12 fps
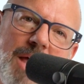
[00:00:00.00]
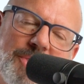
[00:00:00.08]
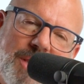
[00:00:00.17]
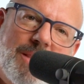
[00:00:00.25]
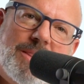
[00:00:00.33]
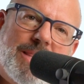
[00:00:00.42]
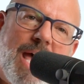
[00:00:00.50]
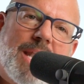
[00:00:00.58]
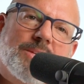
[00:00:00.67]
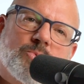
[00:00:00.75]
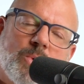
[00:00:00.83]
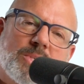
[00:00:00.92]
And I think
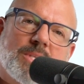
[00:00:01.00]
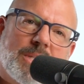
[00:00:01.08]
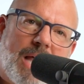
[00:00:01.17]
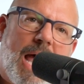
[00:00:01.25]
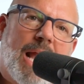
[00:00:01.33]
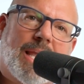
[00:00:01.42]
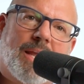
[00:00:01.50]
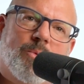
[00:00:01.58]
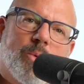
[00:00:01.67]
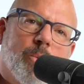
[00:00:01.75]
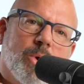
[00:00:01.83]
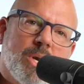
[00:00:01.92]
that is what's
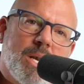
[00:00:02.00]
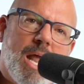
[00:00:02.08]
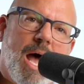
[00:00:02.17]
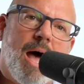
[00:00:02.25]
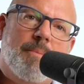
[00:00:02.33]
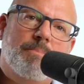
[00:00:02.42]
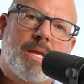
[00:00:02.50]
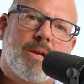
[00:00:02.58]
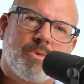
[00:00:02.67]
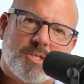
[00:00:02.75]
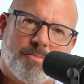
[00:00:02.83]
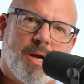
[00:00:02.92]
lacking when we're not
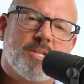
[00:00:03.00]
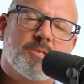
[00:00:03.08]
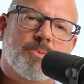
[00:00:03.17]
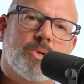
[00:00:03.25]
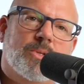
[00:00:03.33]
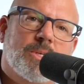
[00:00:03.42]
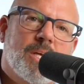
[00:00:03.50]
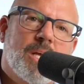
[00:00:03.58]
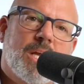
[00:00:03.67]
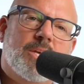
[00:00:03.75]
being responsible,